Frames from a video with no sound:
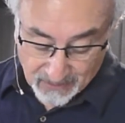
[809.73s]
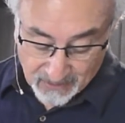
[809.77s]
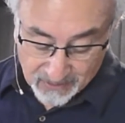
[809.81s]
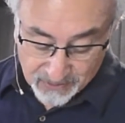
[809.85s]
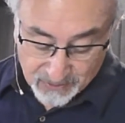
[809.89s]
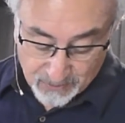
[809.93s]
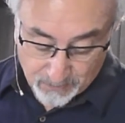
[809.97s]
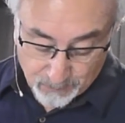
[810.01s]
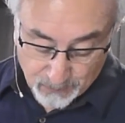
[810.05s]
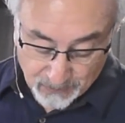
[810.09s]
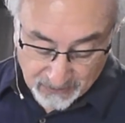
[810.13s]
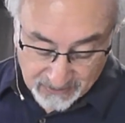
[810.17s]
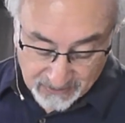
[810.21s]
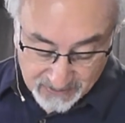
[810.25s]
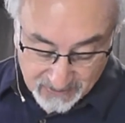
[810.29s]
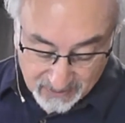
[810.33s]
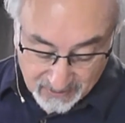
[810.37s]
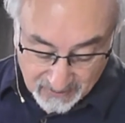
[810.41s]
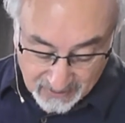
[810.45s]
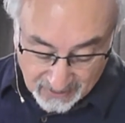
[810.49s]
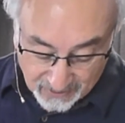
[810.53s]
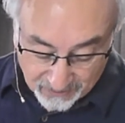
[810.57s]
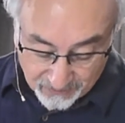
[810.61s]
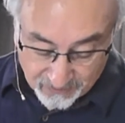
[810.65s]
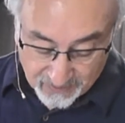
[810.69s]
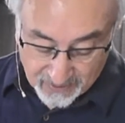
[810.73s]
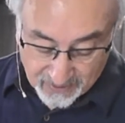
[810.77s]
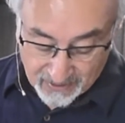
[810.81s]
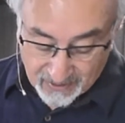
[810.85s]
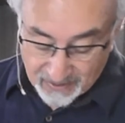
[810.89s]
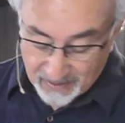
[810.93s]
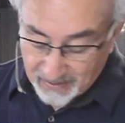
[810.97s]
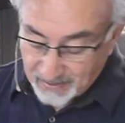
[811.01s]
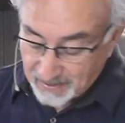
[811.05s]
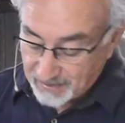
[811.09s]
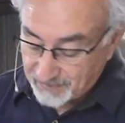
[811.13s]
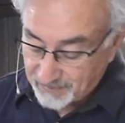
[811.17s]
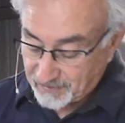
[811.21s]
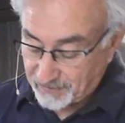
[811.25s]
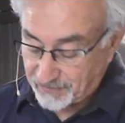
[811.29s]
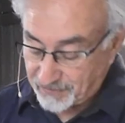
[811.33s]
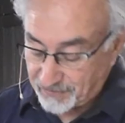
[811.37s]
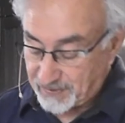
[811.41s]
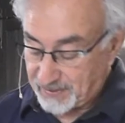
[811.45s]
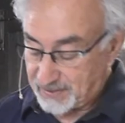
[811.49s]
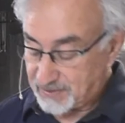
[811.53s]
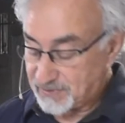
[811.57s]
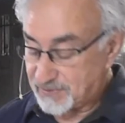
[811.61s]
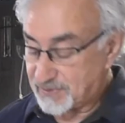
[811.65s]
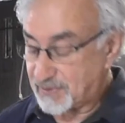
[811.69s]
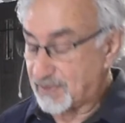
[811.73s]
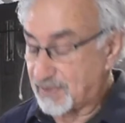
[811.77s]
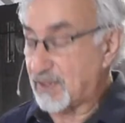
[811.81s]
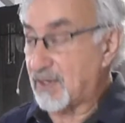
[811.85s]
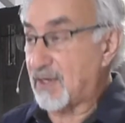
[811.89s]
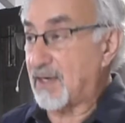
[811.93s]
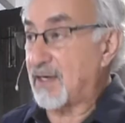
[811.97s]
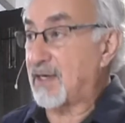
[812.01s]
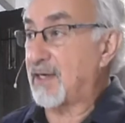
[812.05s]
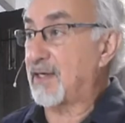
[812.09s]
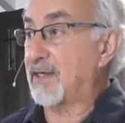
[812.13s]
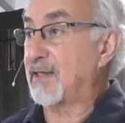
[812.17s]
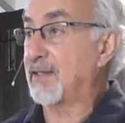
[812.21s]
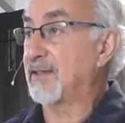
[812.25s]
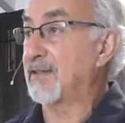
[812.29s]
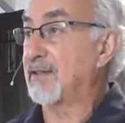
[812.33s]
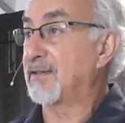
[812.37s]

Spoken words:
to bring to nothing the things that are.